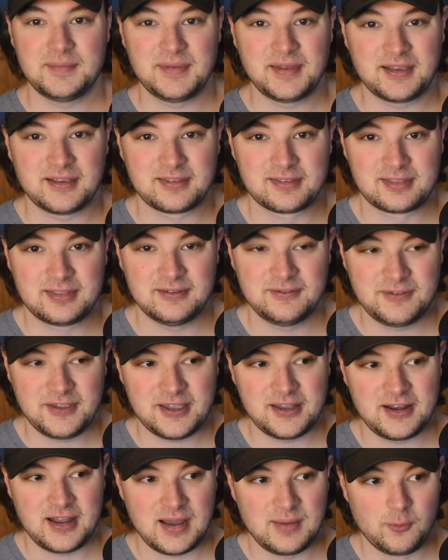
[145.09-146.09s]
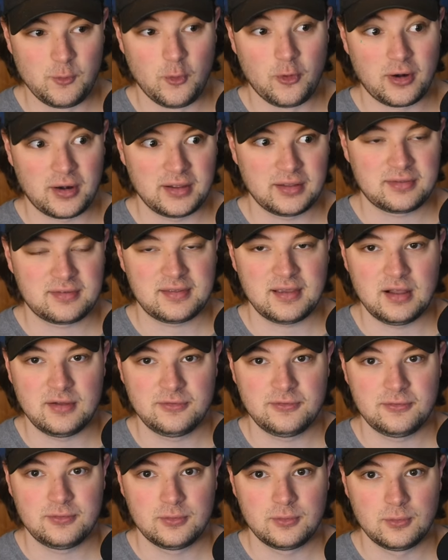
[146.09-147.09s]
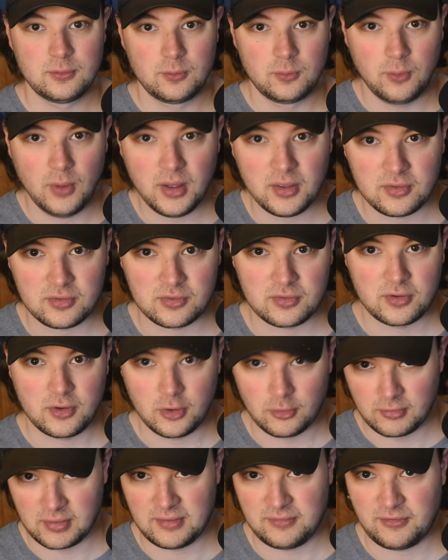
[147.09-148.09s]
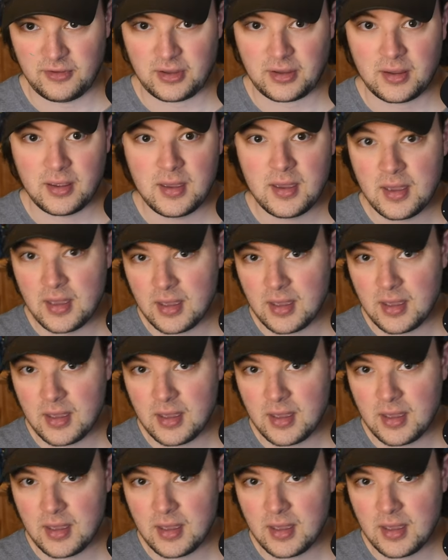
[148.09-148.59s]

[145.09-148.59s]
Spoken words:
because the Vietnam War itself was horrific.